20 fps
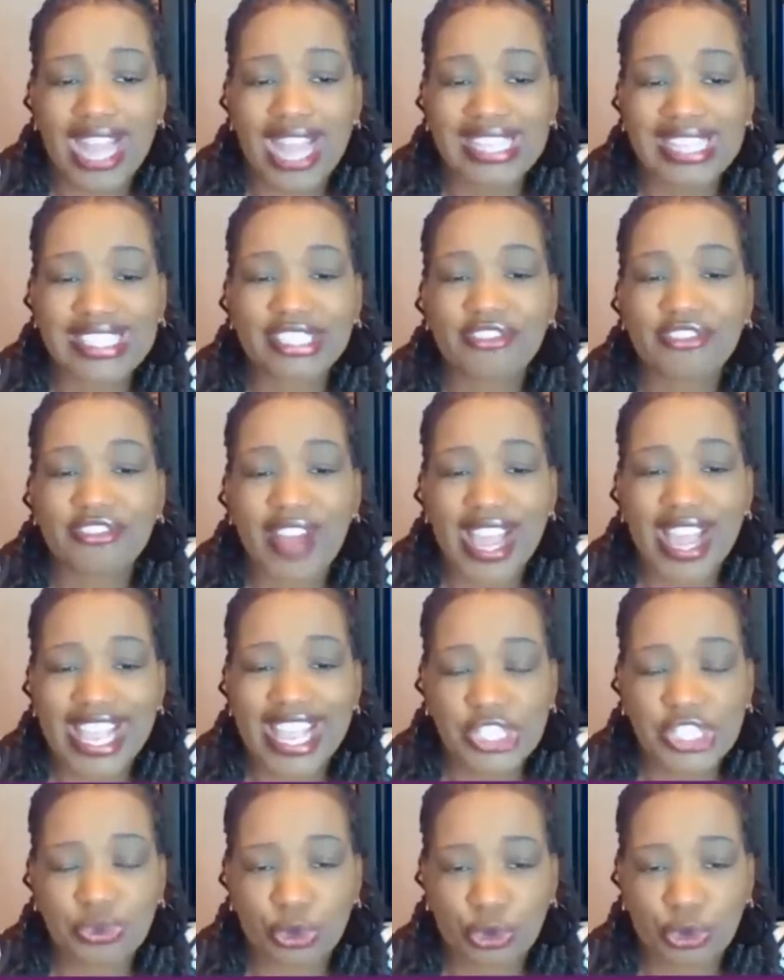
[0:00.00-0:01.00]
identify
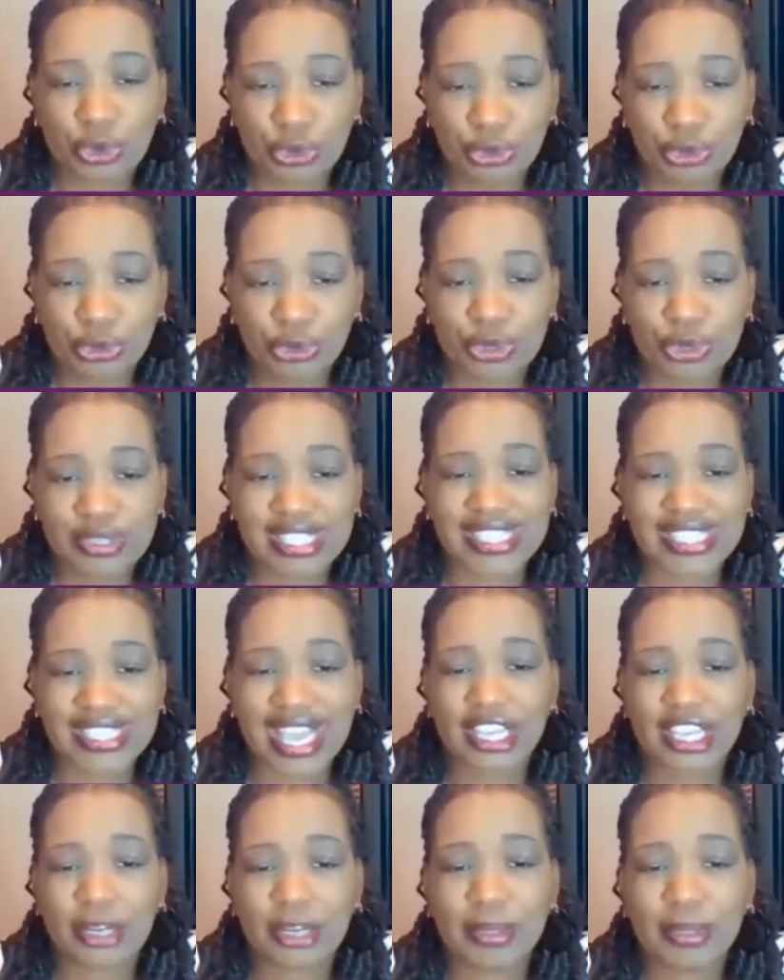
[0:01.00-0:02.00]
as recruiters. It's
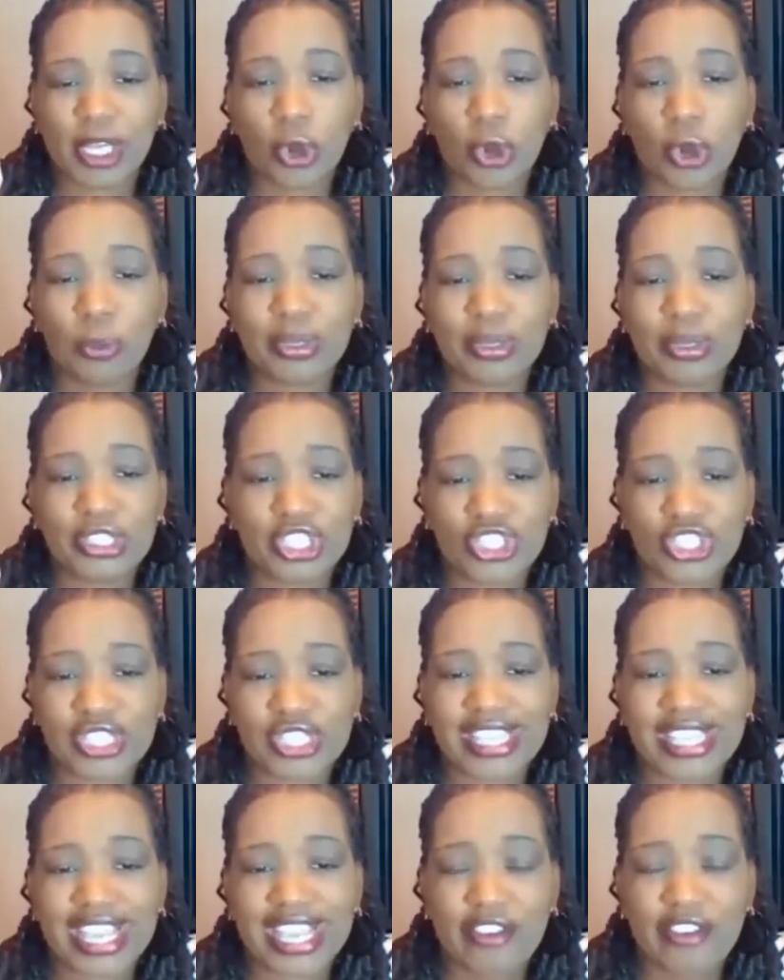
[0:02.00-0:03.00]
not going to be open to
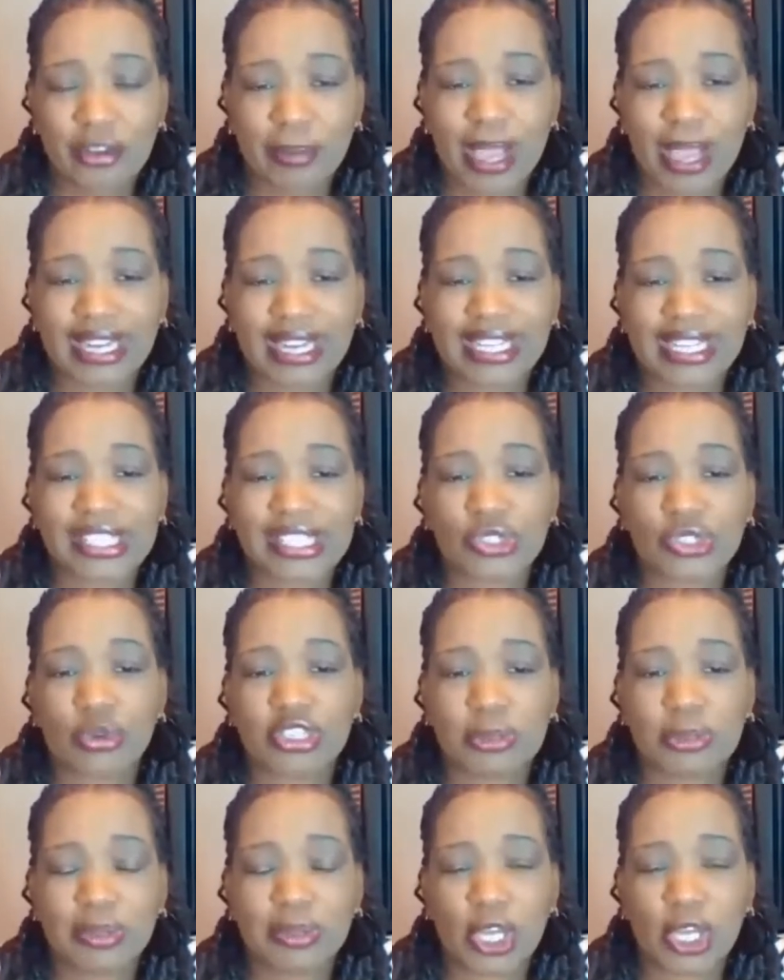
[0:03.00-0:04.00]
just everybody. It's
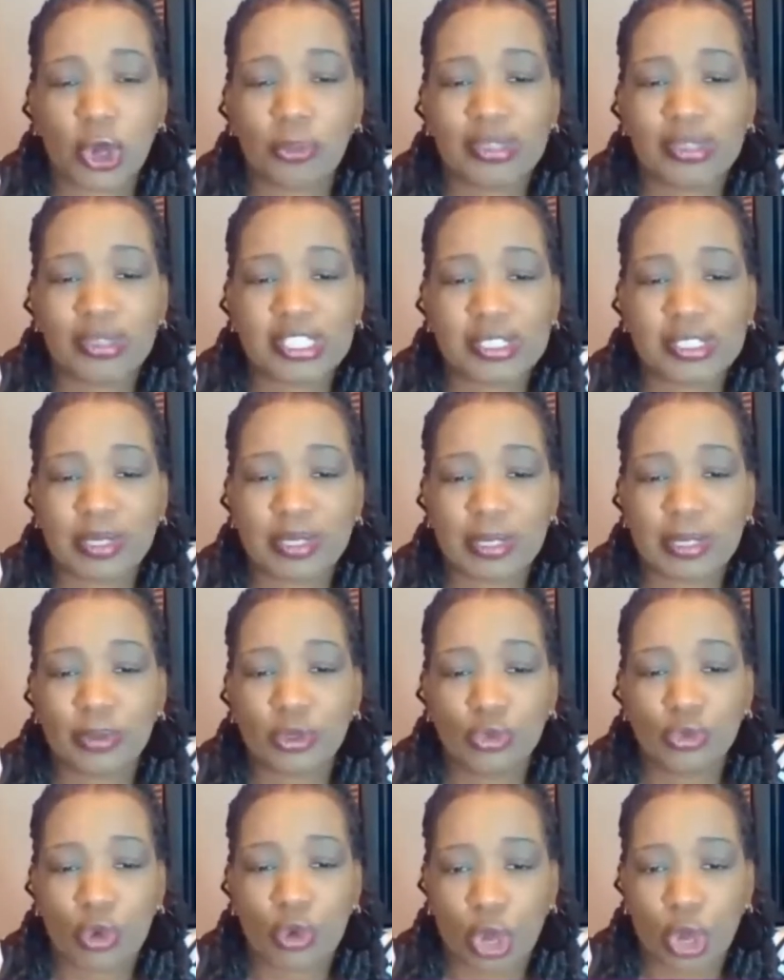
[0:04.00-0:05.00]
going to be open to
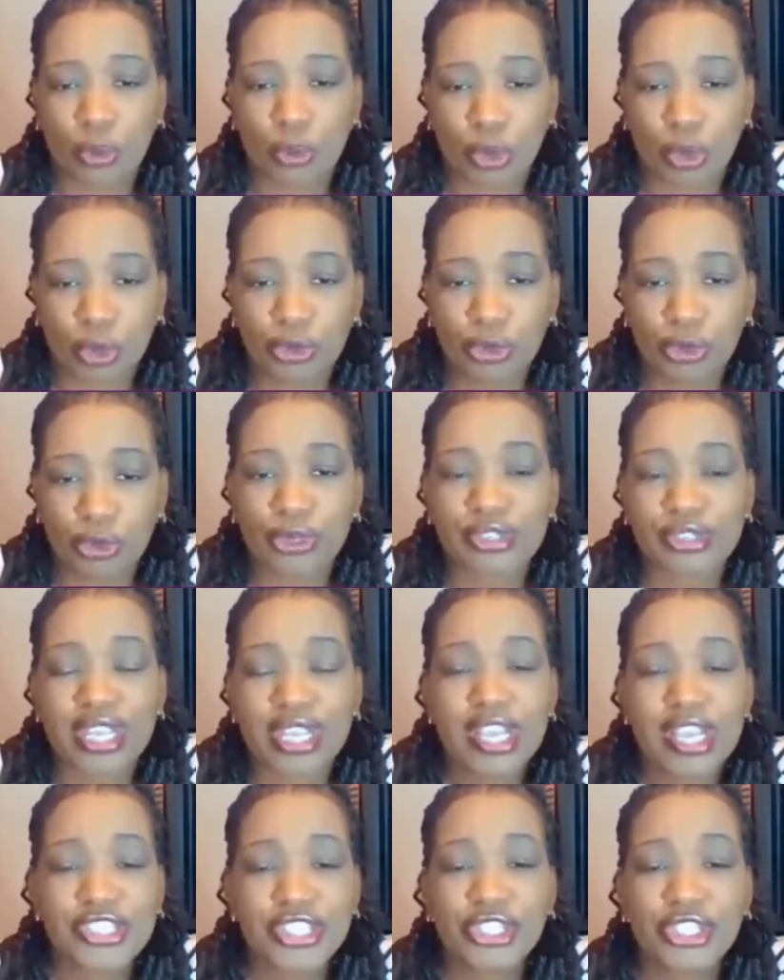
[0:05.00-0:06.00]
people who are recruiters.
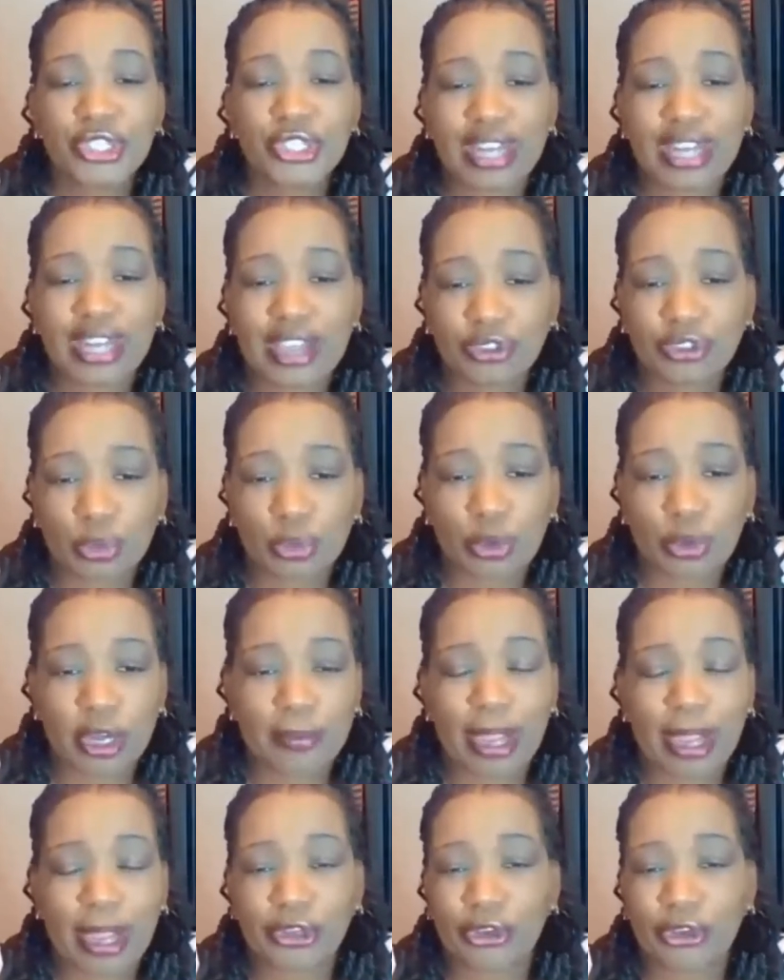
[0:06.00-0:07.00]
So so you don't have to
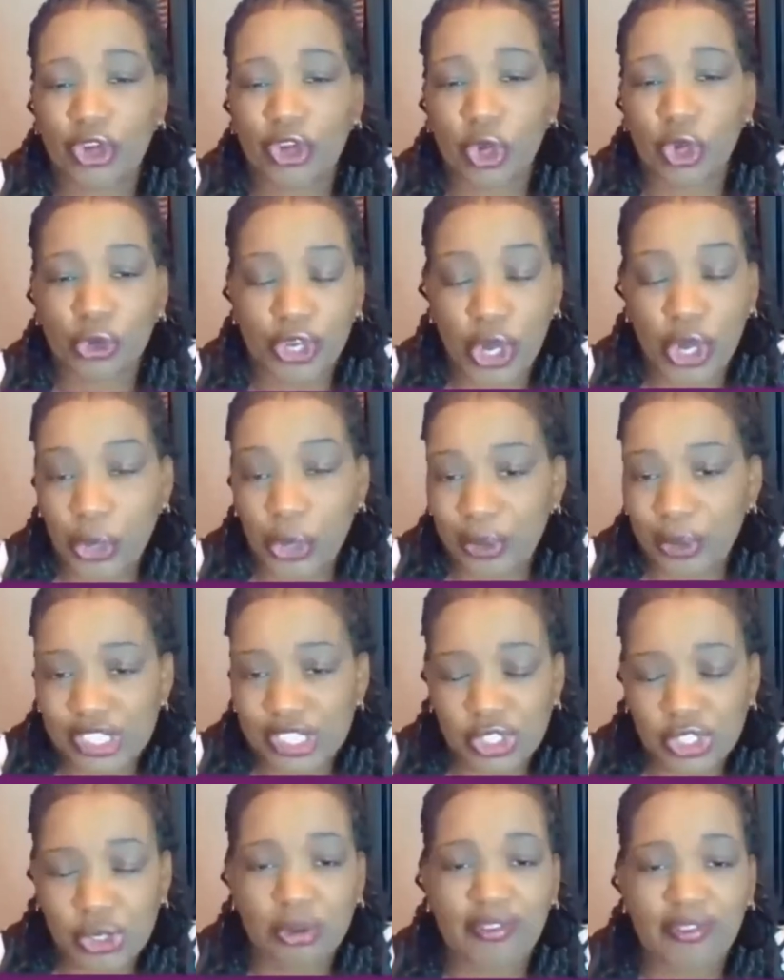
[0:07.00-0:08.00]
worry about your
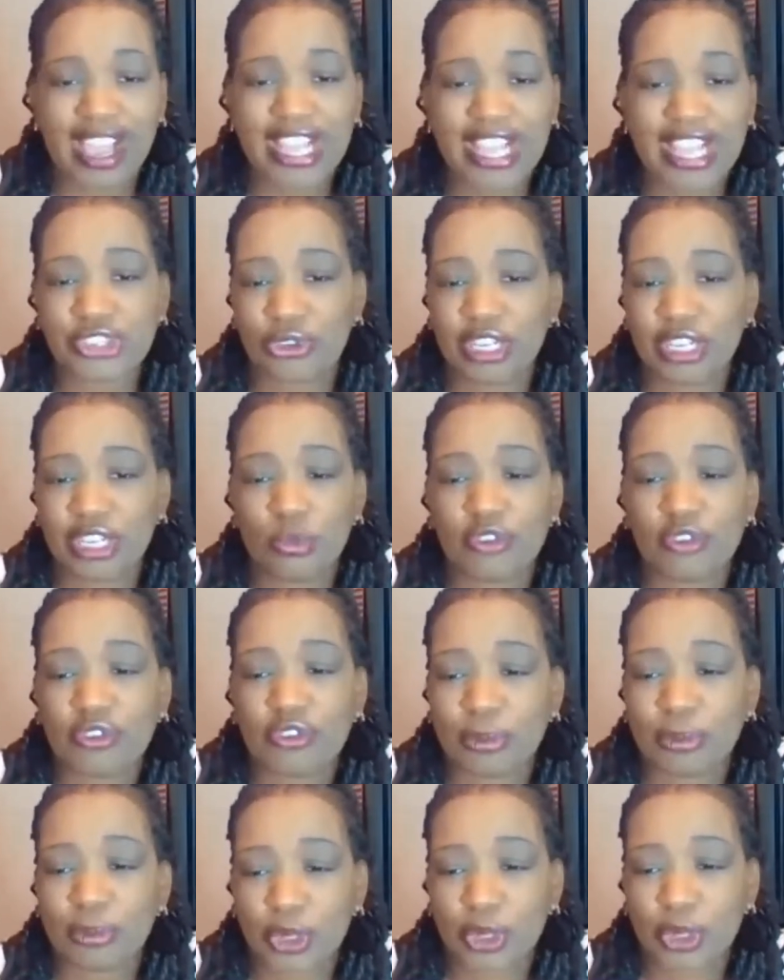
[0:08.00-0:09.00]
current supervisor or anyone
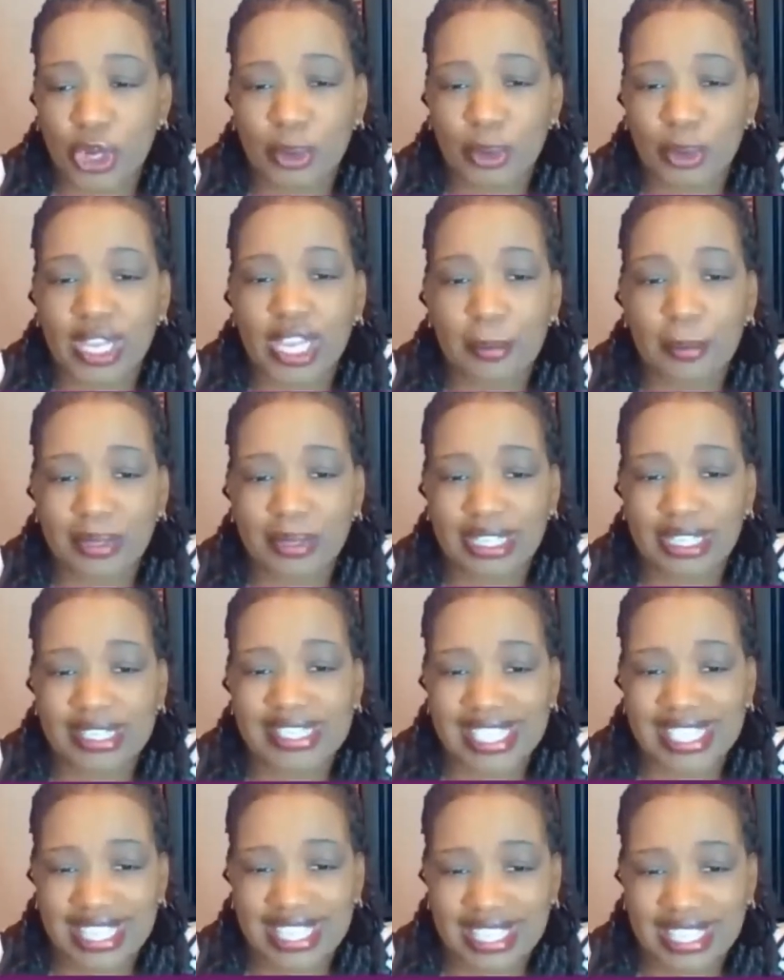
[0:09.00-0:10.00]
from your current company
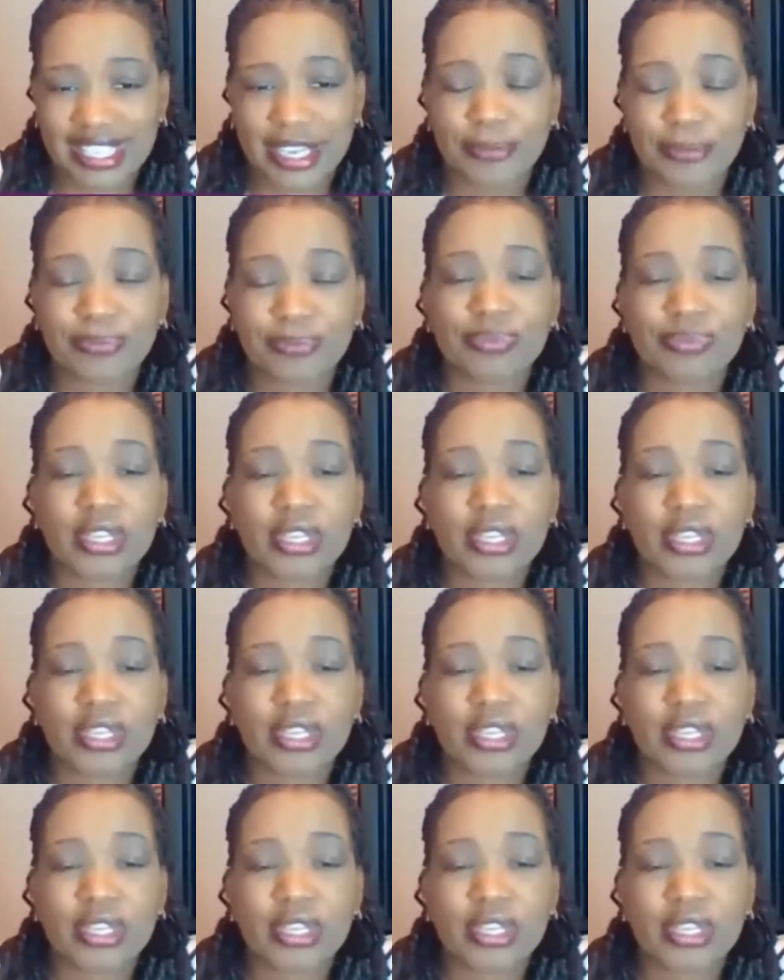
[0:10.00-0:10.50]
seeing it.